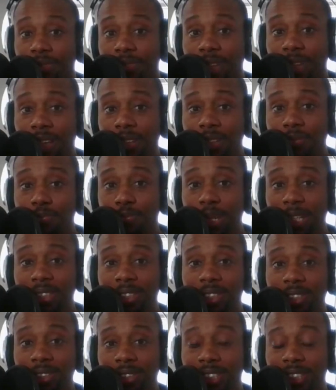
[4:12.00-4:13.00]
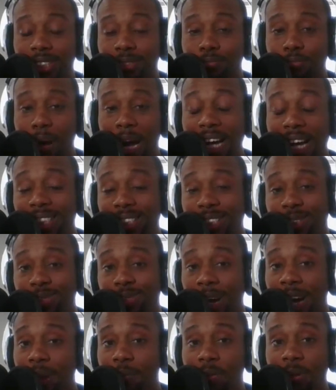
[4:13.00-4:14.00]
Not to mention just bodies
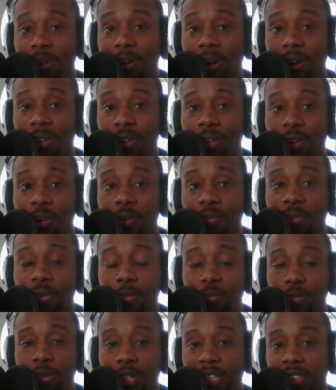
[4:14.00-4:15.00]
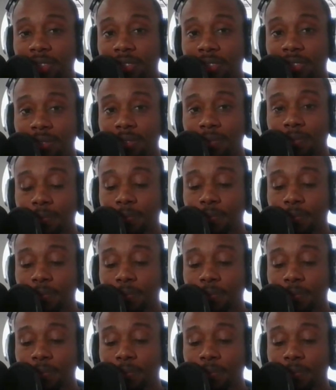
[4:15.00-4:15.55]
dropping all over the place.